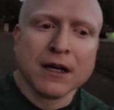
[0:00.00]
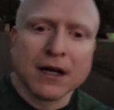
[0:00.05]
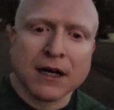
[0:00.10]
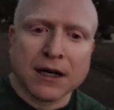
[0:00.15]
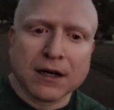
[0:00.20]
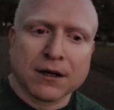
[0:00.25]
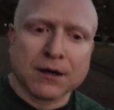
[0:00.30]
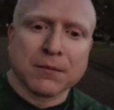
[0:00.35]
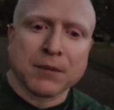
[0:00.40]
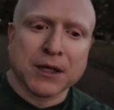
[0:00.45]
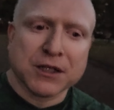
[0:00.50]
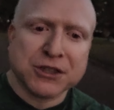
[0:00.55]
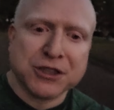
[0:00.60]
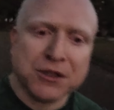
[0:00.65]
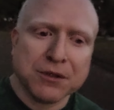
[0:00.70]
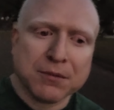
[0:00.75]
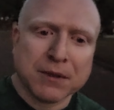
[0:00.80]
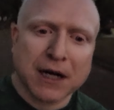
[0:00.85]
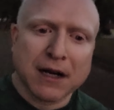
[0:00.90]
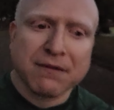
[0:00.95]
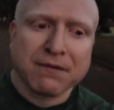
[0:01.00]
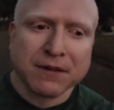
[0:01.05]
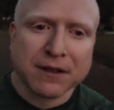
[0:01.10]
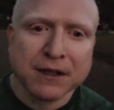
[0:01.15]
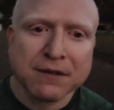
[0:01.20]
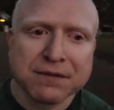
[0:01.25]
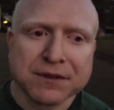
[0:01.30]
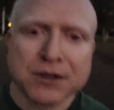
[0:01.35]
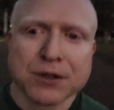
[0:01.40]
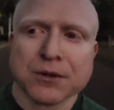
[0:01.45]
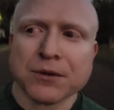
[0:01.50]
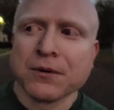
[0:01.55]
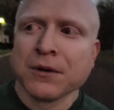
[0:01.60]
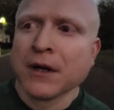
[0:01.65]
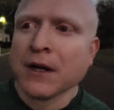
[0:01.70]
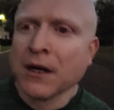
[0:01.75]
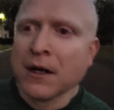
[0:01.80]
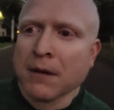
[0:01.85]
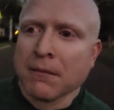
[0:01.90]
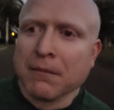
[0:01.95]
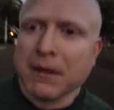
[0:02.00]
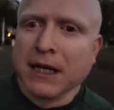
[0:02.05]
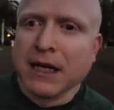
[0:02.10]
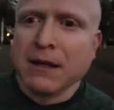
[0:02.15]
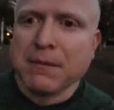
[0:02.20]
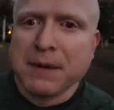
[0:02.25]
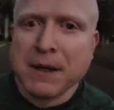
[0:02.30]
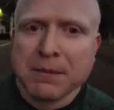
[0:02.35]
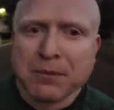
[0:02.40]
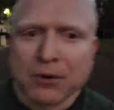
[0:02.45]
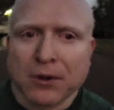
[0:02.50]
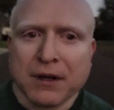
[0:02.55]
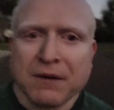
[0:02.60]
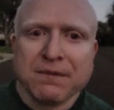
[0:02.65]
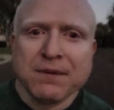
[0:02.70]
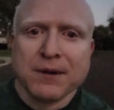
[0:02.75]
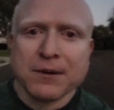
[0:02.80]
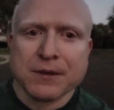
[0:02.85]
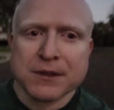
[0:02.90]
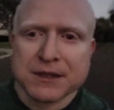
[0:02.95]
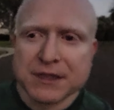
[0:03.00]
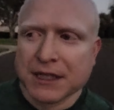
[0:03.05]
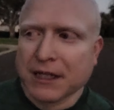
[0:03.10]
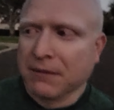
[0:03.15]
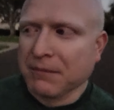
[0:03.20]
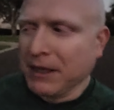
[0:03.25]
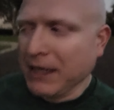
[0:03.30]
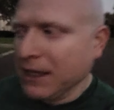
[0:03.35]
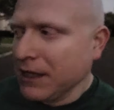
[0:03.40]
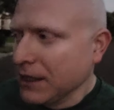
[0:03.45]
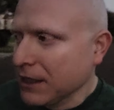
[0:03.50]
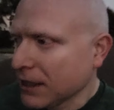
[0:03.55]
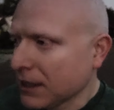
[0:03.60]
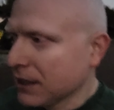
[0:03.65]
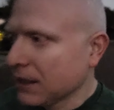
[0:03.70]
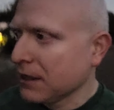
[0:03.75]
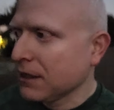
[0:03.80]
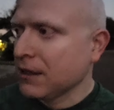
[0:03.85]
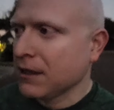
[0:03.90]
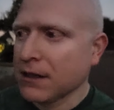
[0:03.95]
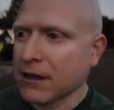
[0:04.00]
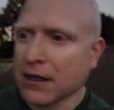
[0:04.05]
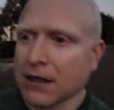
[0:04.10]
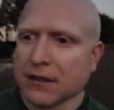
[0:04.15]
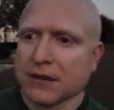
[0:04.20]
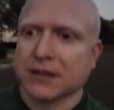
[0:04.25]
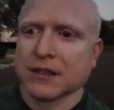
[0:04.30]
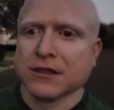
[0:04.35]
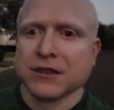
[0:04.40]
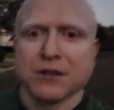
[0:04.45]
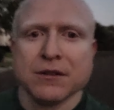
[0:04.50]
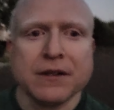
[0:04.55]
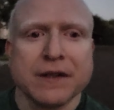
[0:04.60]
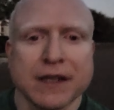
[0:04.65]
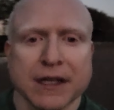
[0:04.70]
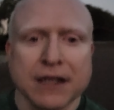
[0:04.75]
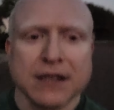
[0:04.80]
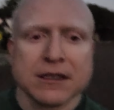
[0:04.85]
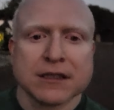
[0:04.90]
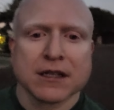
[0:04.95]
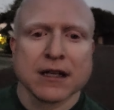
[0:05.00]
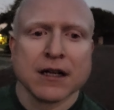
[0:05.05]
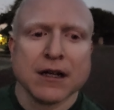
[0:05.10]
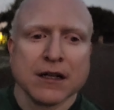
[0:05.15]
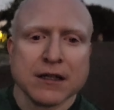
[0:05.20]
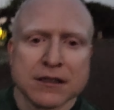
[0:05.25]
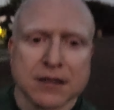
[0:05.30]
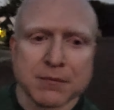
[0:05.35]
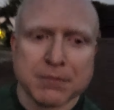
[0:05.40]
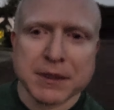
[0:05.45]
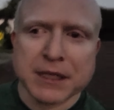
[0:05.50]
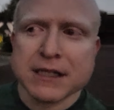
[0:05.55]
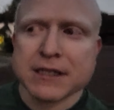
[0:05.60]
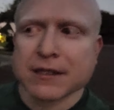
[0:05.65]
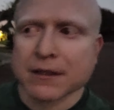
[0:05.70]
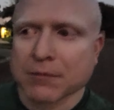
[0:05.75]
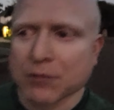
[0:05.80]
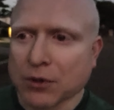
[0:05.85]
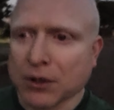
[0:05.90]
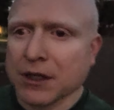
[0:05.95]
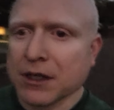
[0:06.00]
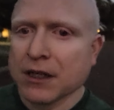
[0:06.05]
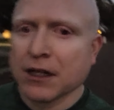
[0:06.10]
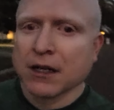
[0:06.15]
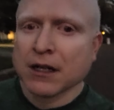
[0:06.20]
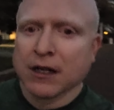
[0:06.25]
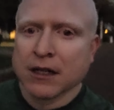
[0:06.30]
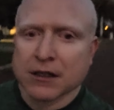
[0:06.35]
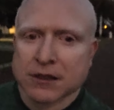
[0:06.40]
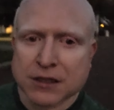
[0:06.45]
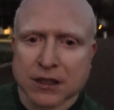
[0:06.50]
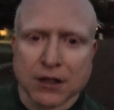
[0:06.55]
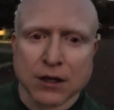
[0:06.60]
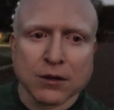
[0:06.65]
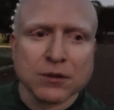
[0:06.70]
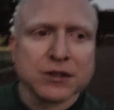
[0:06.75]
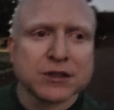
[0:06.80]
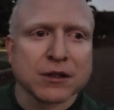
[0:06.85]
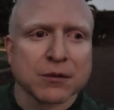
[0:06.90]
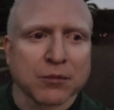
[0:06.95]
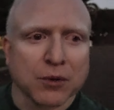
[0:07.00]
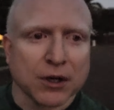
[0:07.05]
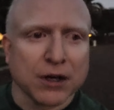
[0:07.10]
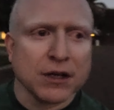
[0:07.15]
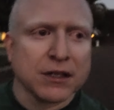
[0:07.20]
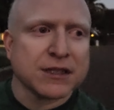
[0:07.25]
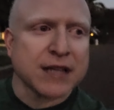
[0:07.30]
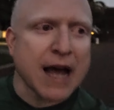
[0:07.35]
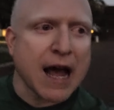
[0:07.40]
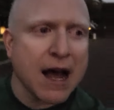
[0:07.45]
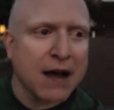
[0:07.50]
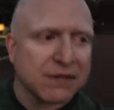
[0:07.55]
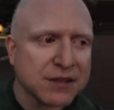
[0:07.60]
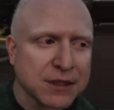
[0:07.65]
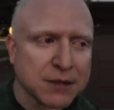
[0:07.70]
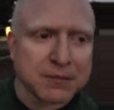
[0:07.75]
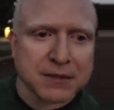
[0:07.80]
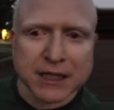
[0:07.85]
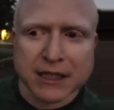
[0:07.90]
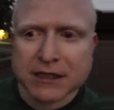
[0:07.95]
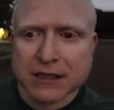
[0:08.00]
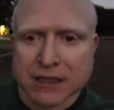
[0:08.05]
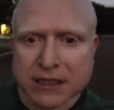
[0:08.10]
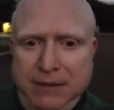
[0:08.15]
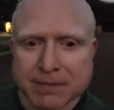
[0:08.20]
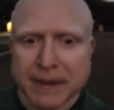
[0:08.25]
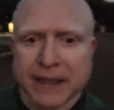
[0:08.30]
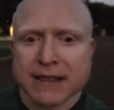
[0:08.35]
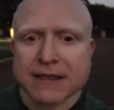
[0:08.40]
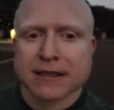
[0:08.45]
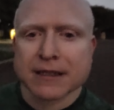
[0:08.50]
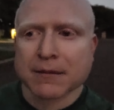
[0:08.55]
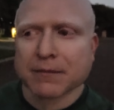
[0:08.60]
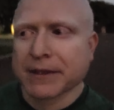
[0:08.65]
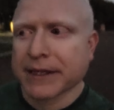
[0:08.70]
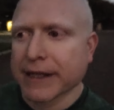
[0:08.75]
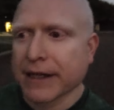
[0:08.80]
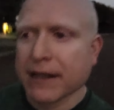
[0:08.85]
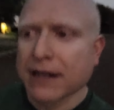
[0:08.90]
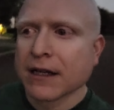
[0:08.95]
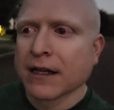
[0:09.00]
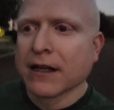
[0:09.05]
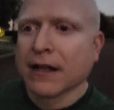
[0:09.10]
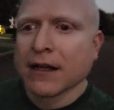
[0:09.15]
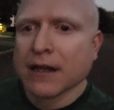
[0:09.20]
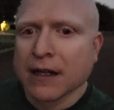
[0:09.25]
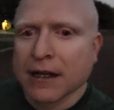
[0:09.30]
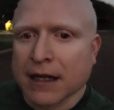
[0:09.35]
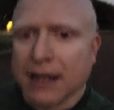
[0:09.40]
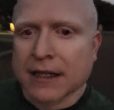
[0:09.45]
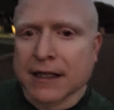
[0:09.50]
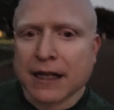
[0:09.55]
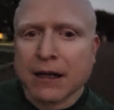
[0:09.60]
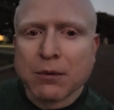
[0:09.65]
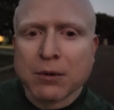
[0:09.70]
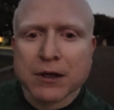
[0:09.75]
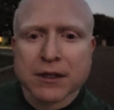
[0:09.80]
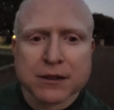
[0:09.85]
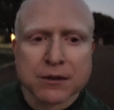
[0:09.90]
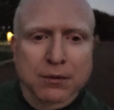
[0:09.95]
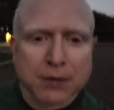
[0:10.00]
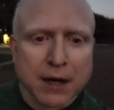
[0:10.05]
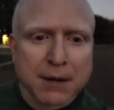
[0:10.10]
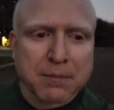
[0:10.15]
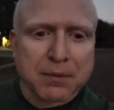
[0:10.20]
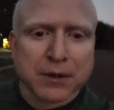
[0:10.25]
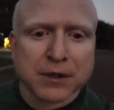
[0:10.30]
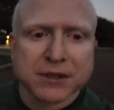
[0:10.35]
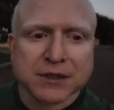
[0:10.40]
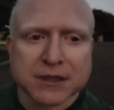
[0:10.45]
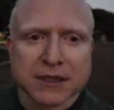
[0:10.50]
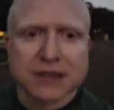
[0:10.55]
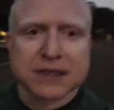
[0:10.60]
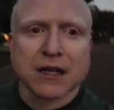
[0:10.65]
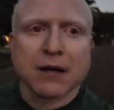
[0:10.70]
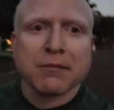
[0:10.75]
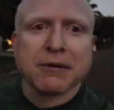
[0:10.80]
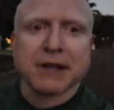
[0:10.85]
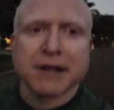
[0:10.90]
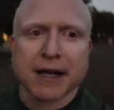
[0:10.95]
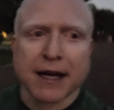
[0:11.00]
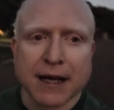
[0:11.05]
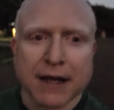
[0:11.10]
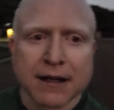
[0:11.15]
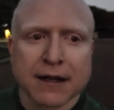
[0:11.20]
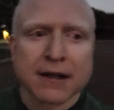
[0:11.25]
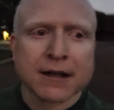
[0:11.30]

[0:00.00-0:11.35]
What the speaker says: I don't know about you, but I've lived through many people influencing me to do things, to be someone, to go somewhere, to have something, to spend something, and they weren't the right person to tell me that.